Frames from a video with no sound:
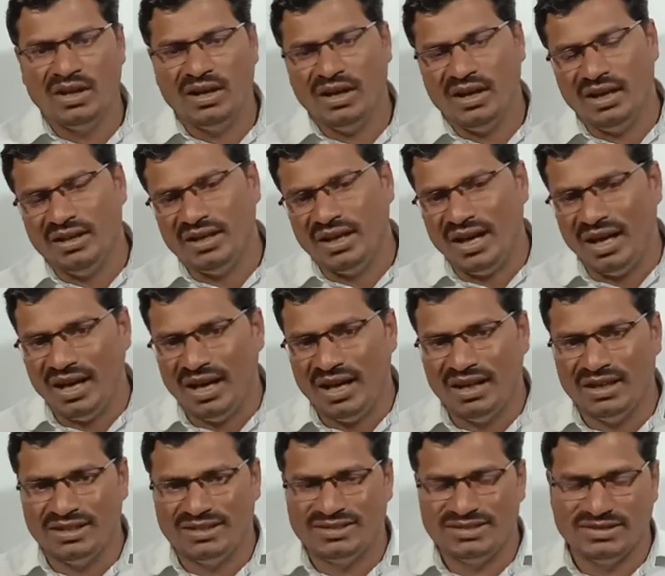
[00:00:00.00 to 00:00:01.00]
and
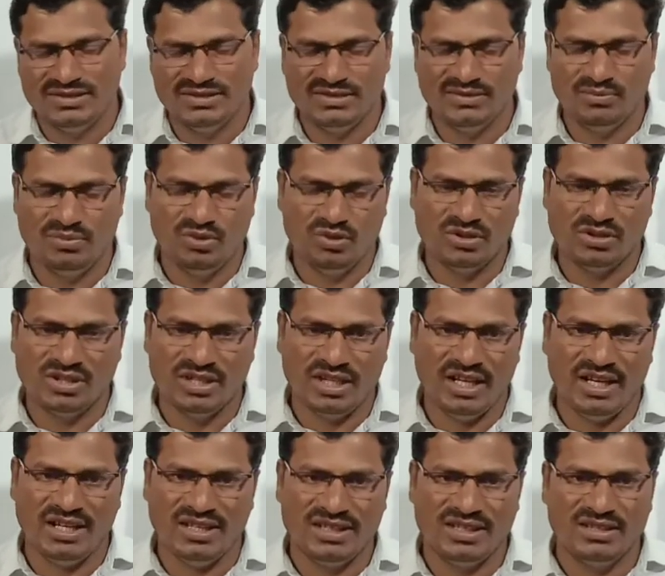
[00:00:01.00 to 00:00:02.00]
heart, fourth
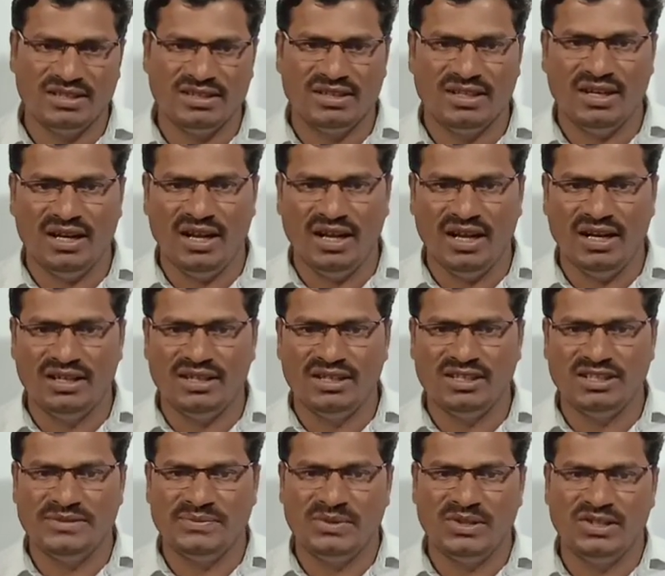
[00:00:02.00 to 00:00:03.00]
character is their heart
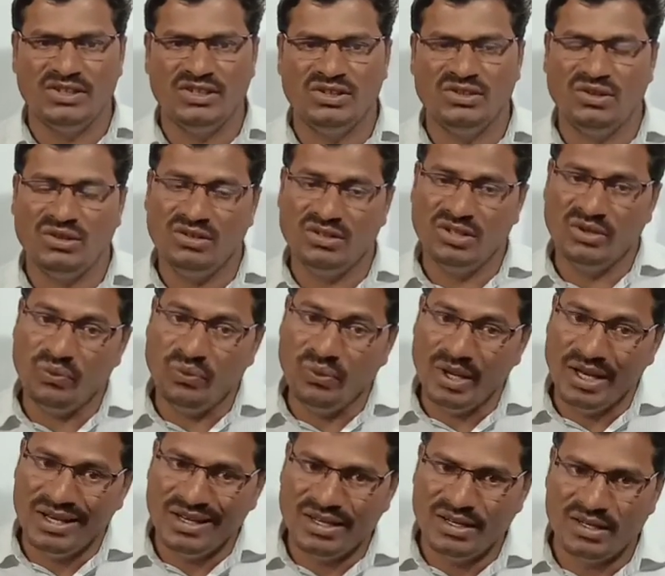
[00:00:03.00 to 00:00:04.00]
is present on the
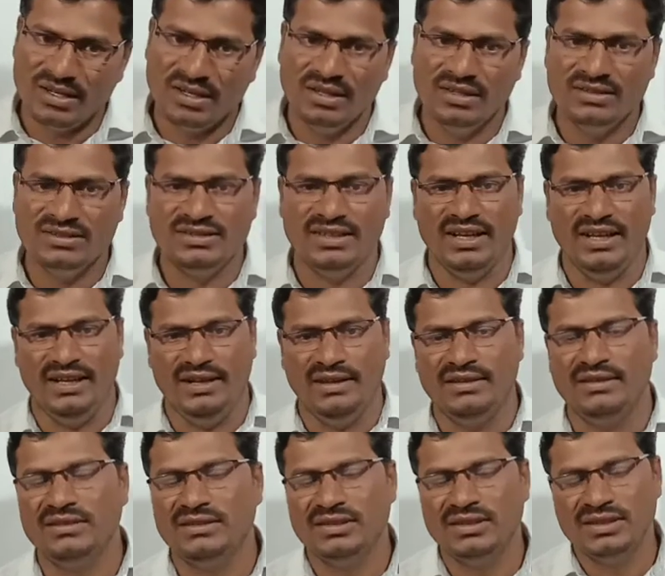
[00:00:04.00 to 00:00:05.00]
ventral side,
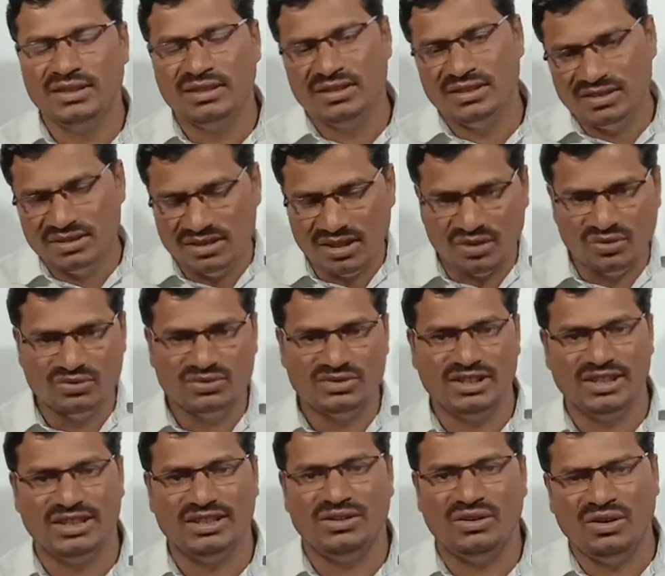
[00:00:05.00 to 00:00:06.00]

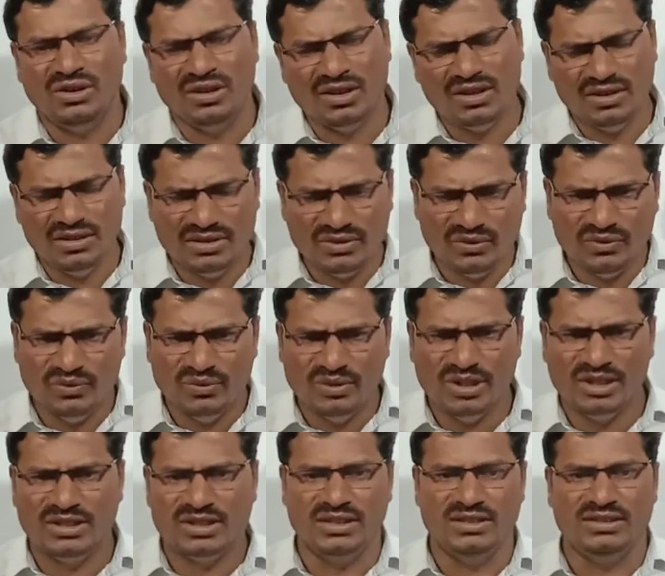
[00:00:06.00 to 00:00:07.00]
downside or
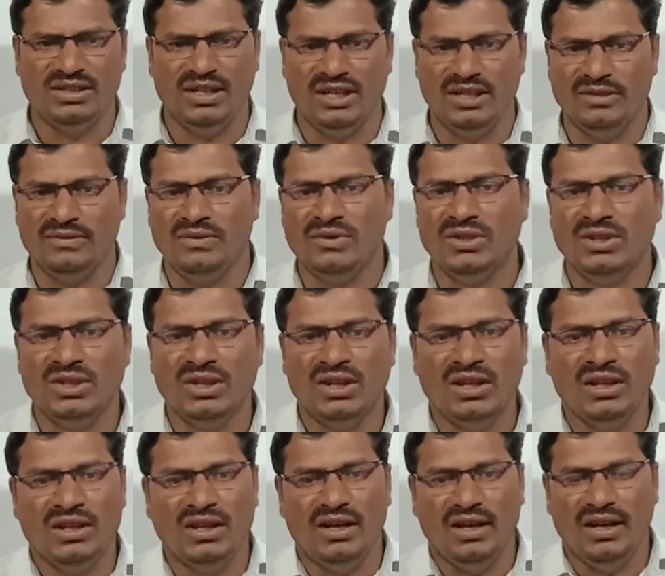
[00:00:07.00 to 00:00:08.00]
ventral side.
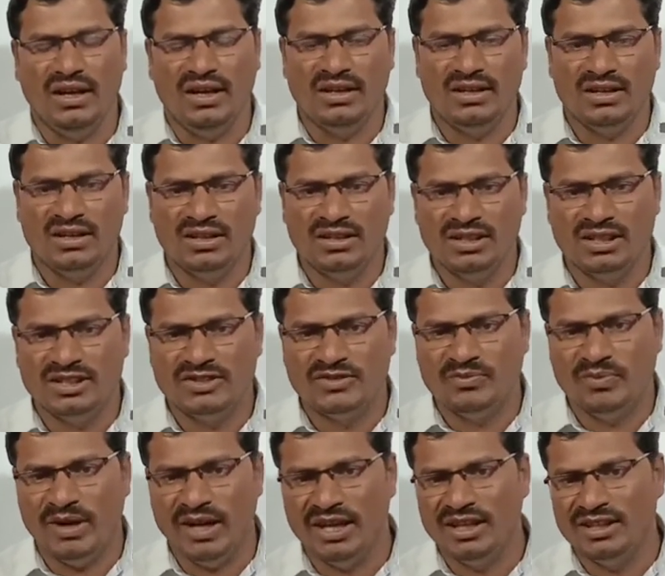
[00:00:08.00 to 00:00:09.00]
and this
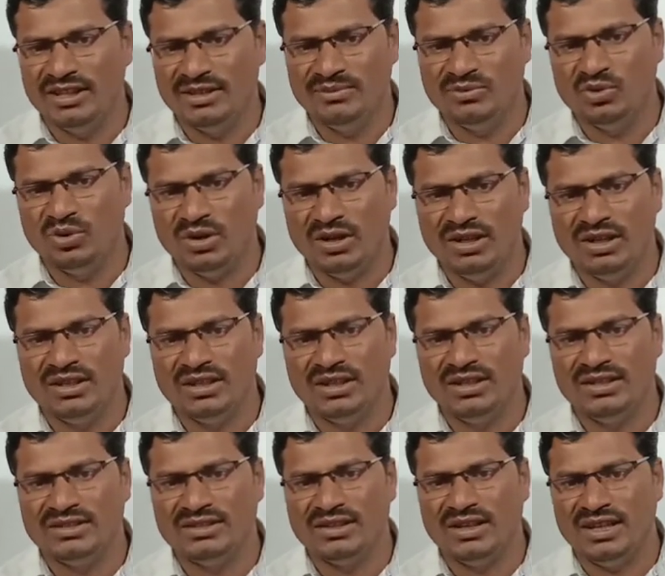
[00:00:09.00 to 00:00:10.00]
phylum Chordata
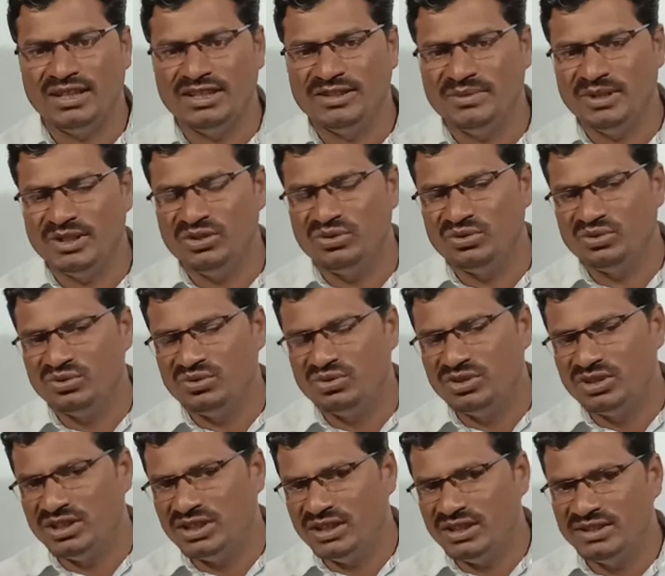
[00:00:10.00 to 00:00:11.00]
is classified into
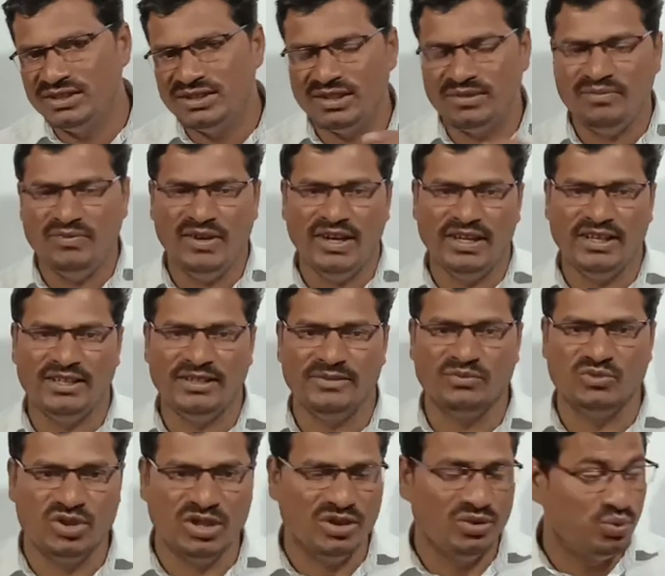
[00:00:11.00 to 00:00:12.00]
3
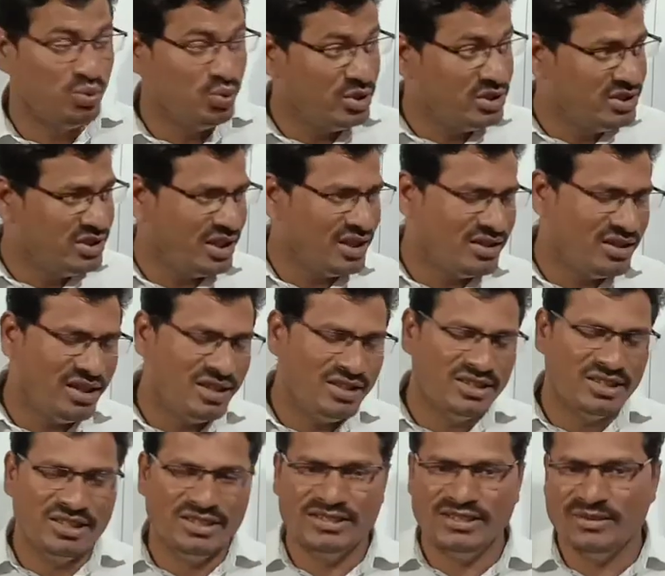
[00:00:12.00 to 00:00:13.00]
subphylums. And which are the
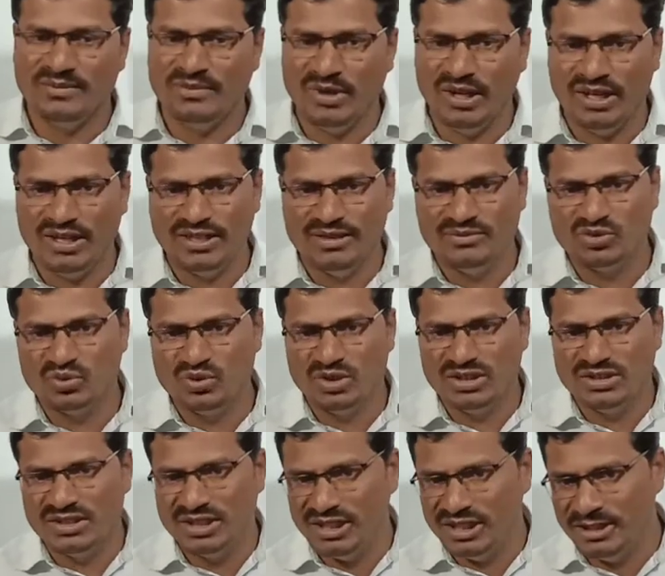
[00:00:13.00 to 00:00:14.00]
3 subphylums?
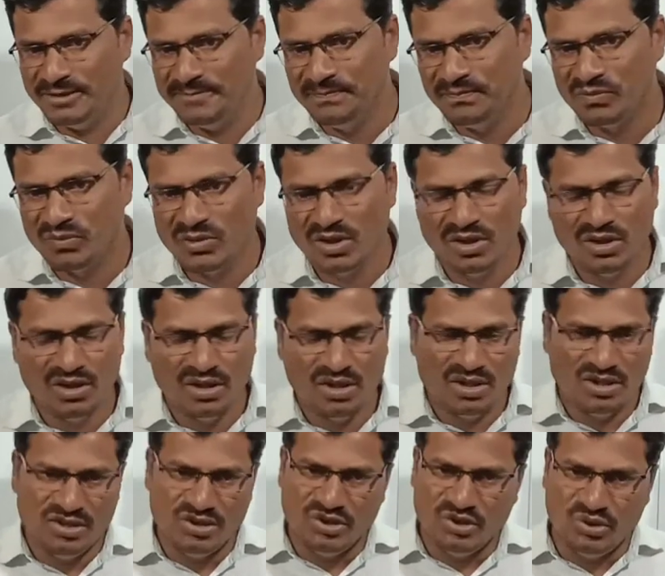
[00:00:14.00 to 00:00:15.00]
We'll see:
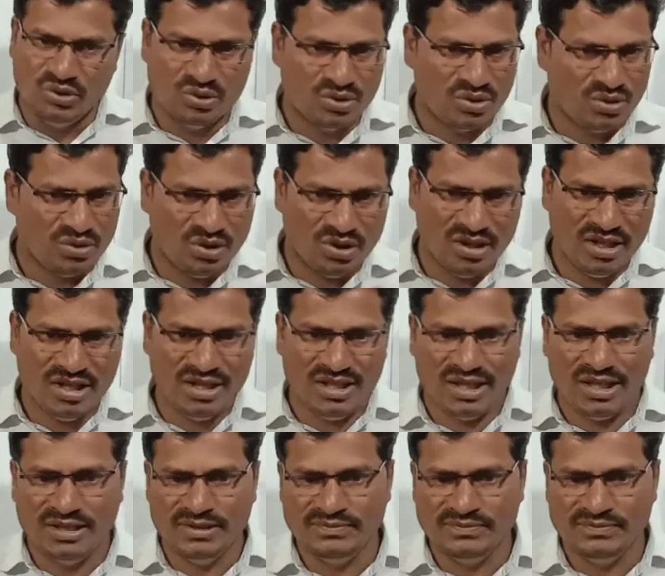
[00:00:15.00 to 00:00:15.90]
Eurochordata,